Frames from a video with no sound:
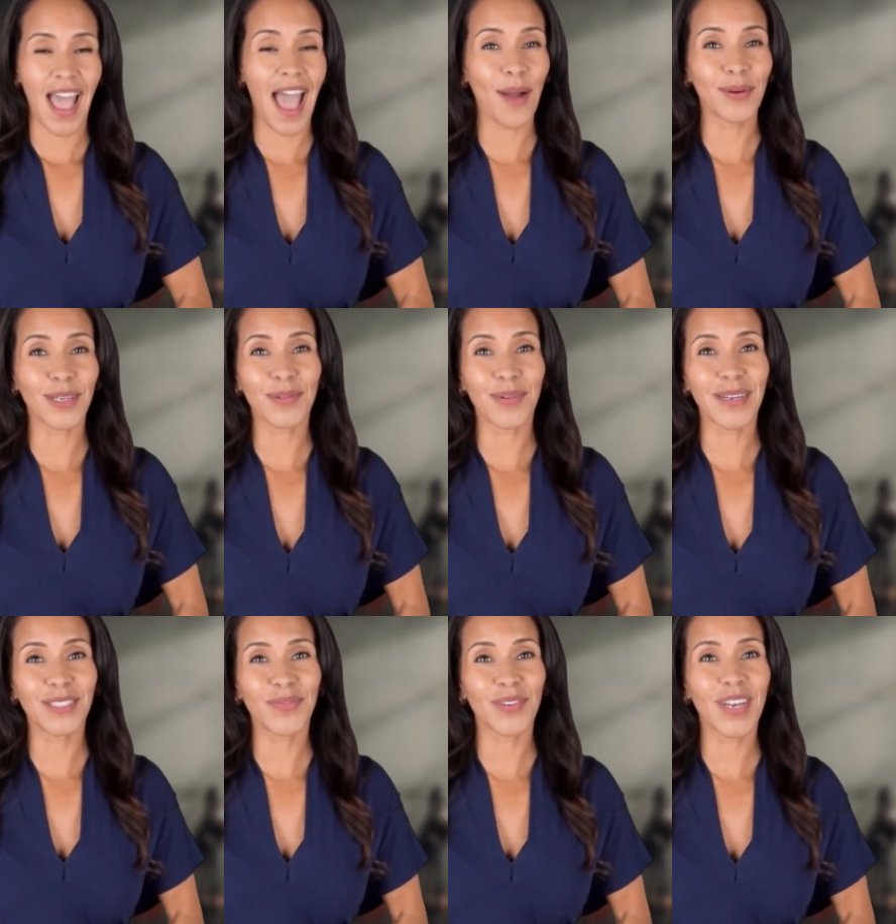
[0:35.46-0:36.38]
Our
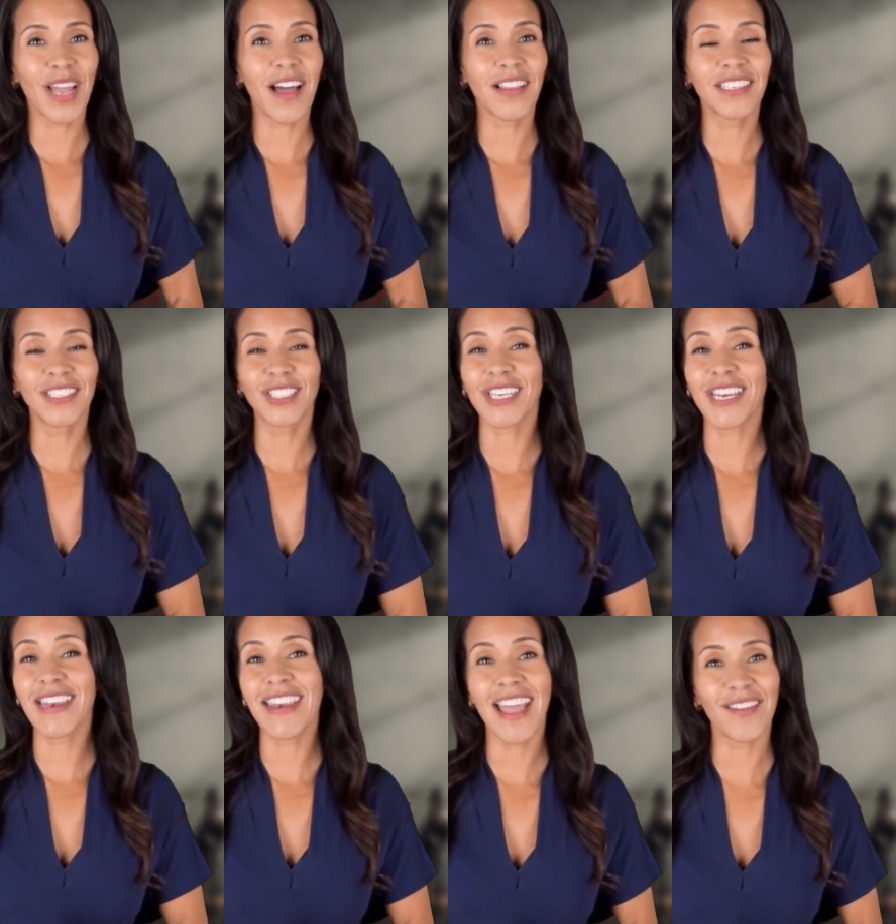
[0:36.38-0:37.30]
quest for knowledge
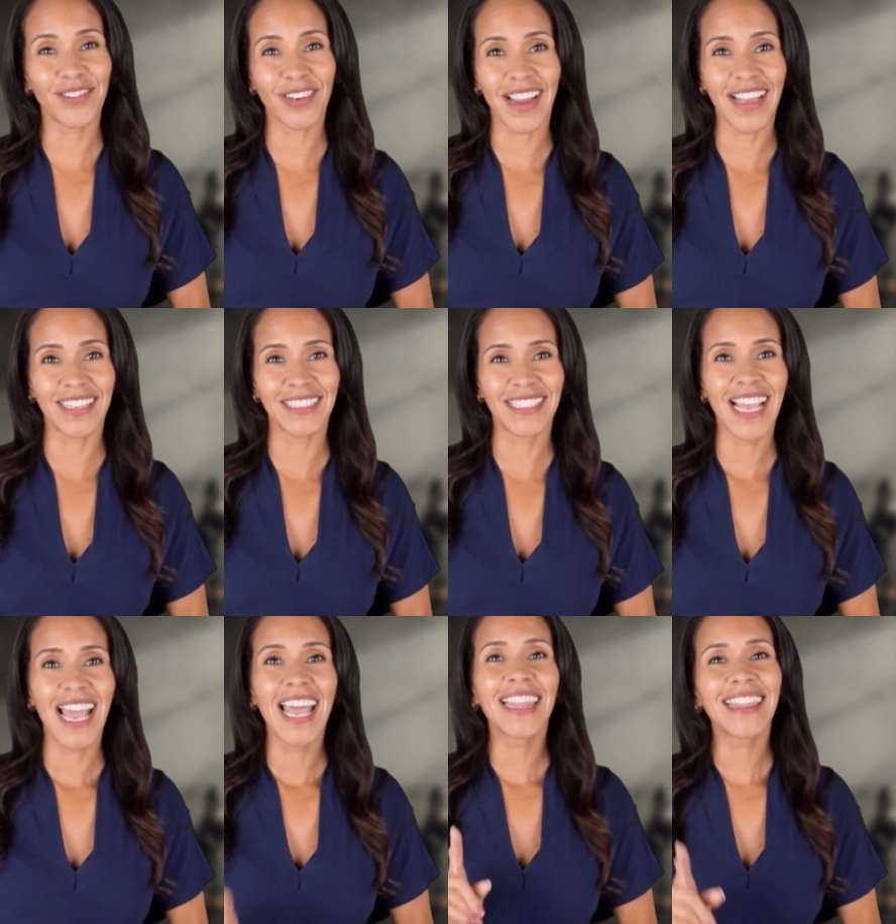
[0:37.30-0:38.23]
never ends.
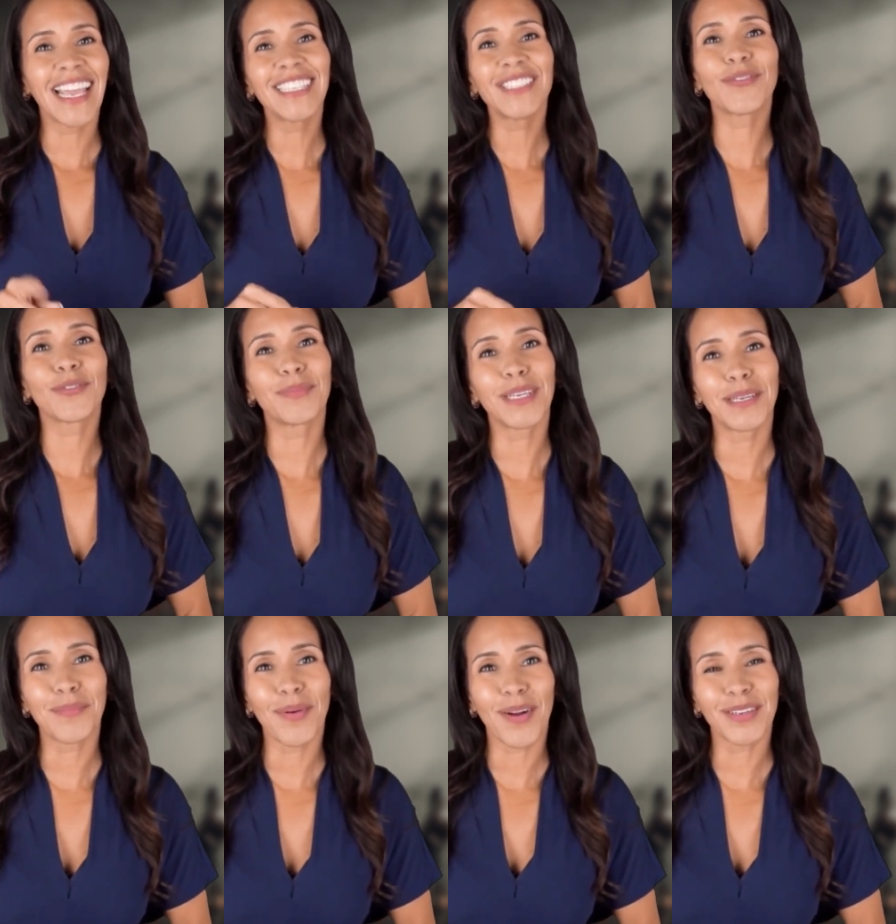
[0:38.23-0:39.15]
Thanks for
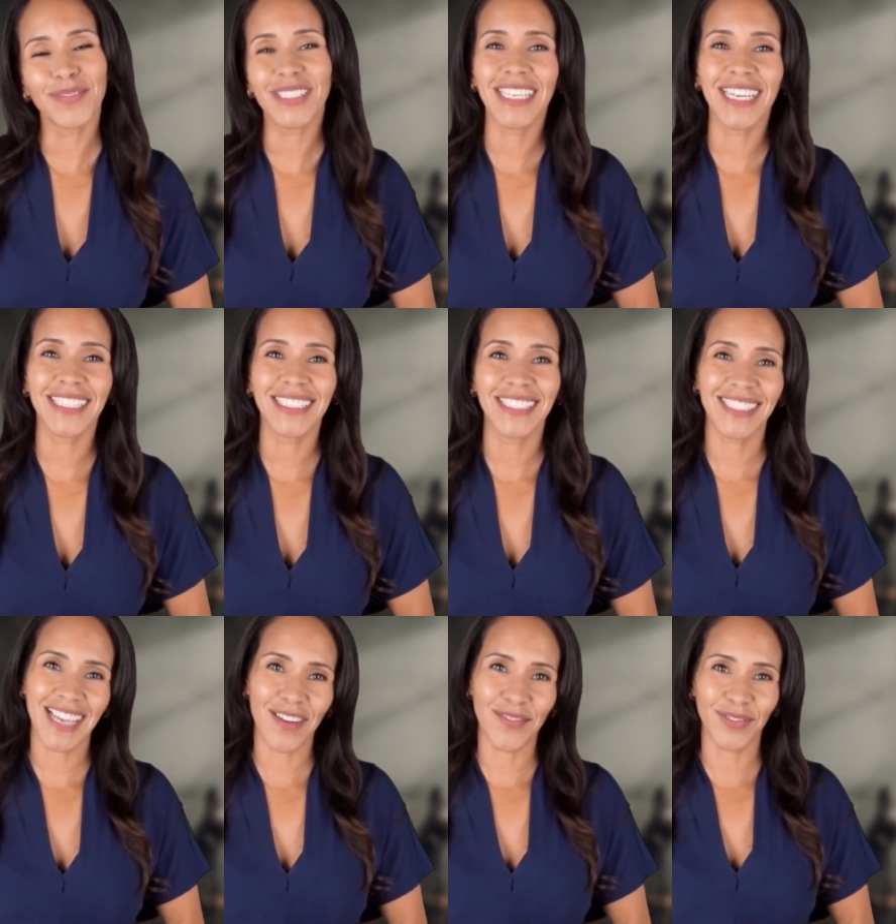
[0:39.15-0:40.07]
being part of today's
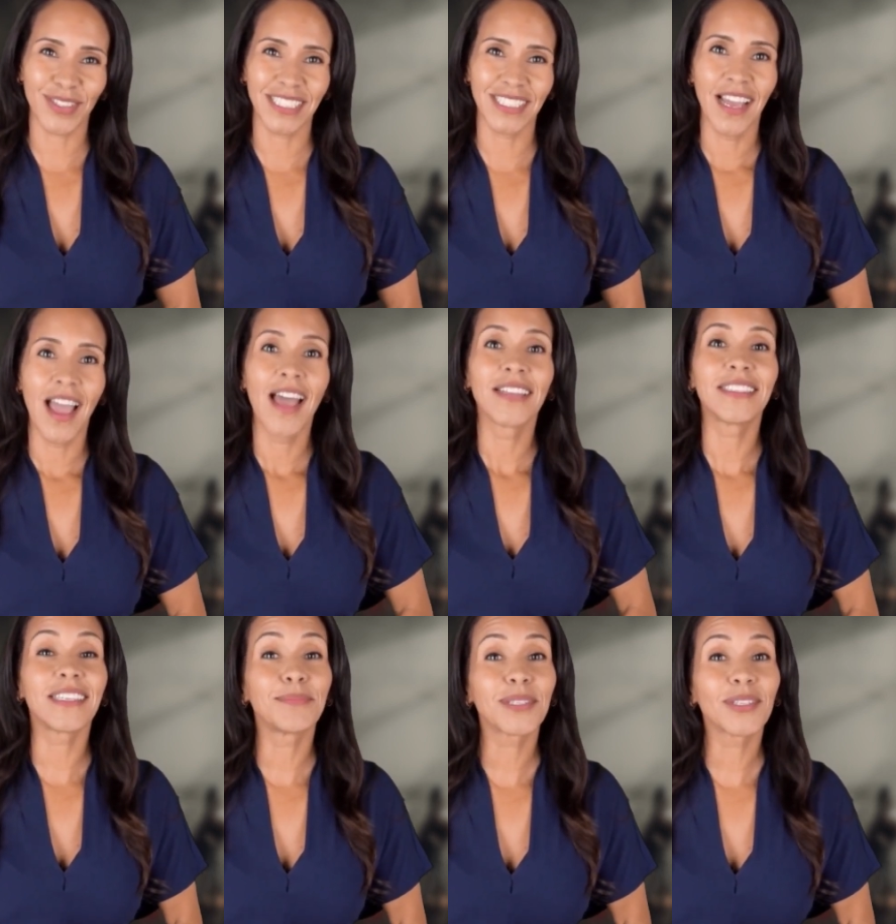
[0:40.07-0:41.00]
discovery.
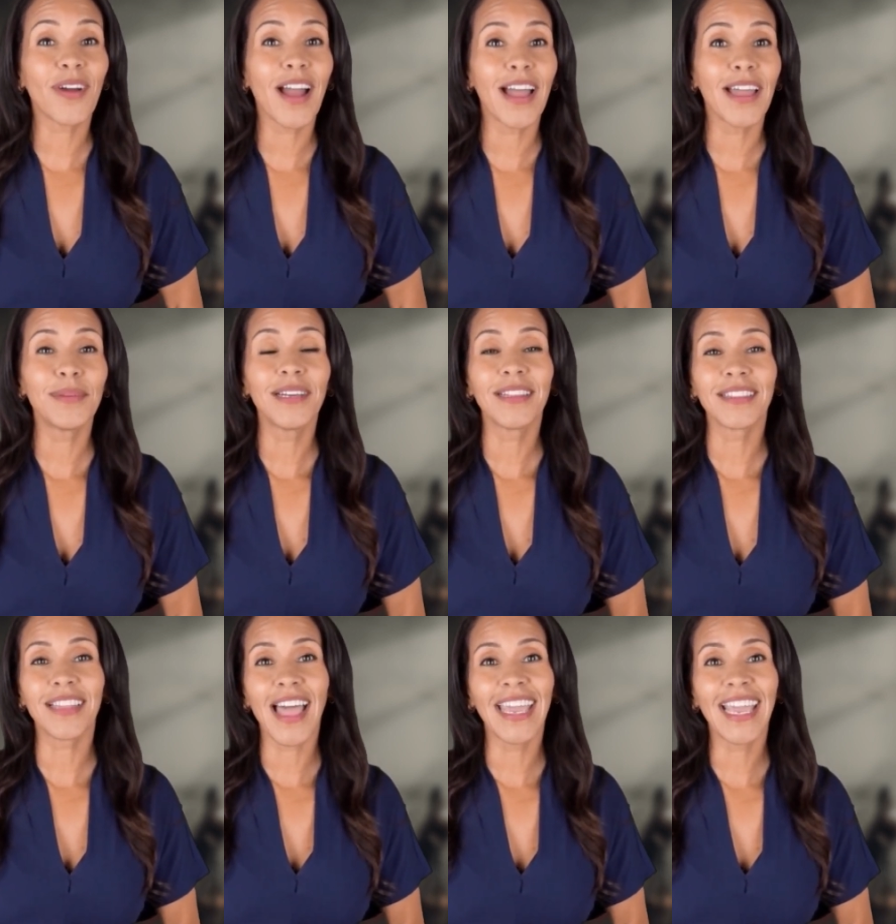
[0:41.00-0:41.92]
Subscribe,
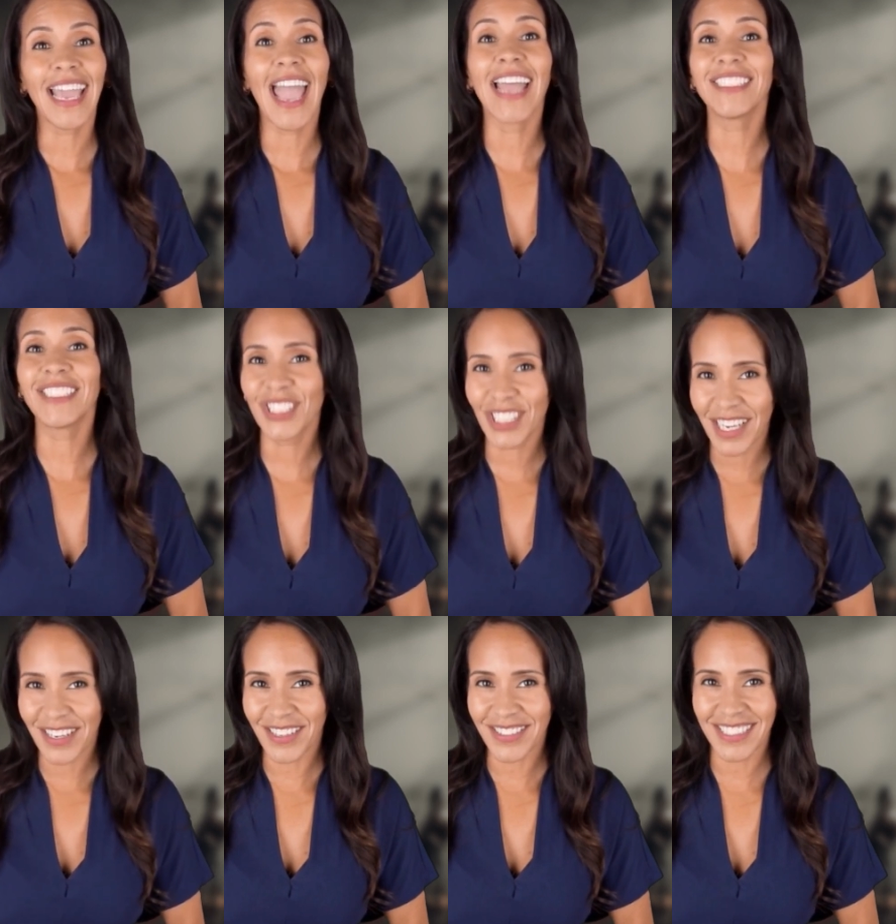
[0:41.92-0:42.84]
like, and
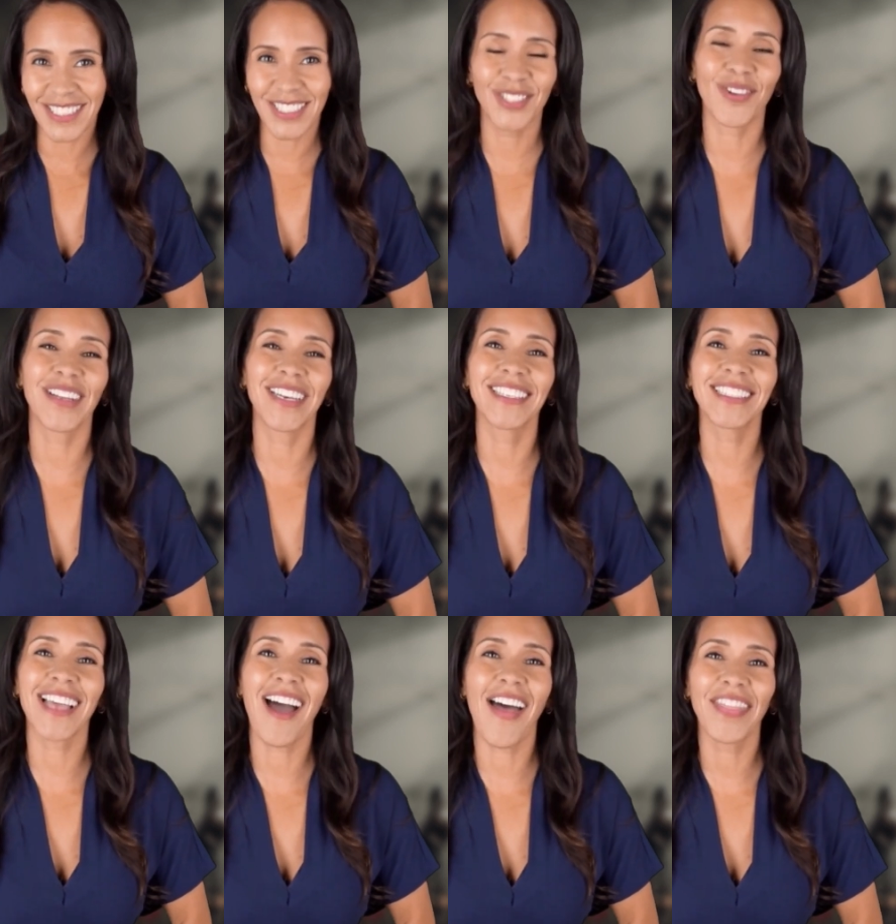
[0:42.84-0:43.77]
share to join
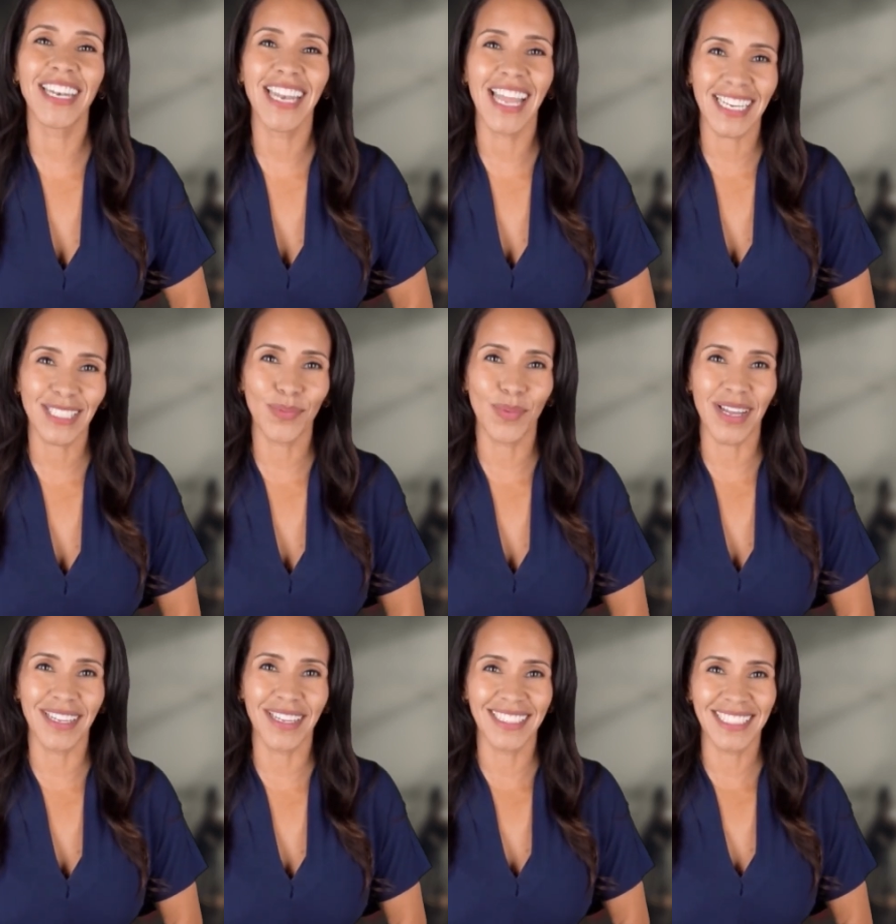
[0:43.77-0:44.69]
us on the next
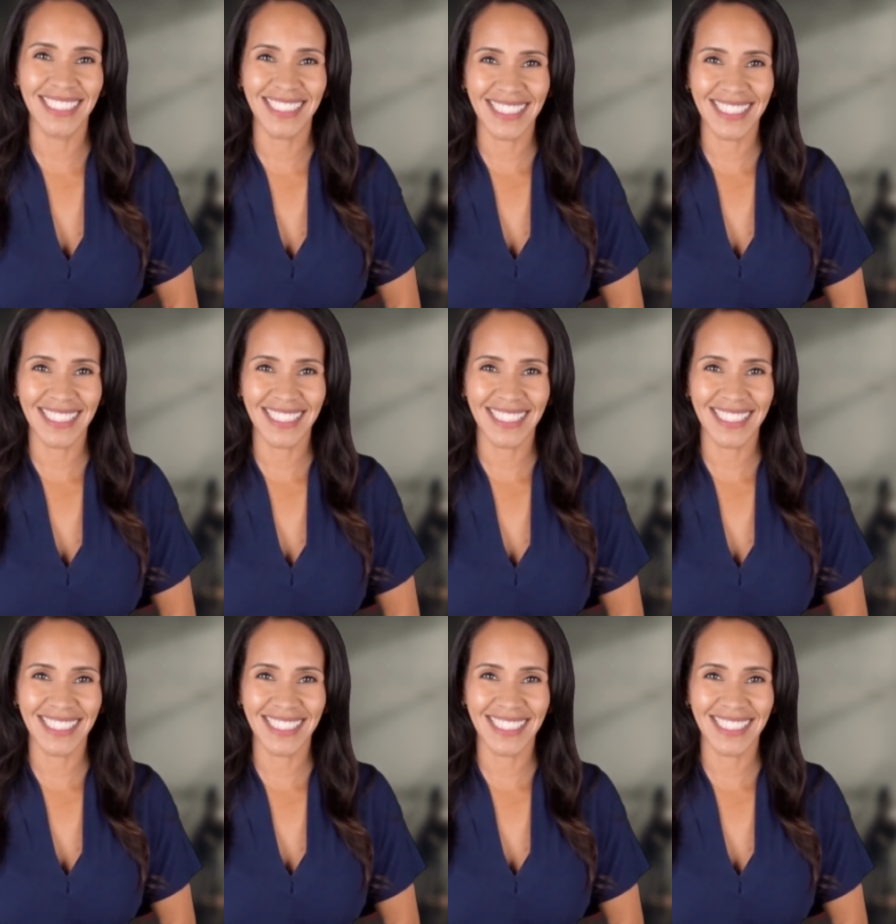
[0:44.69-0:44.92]
one.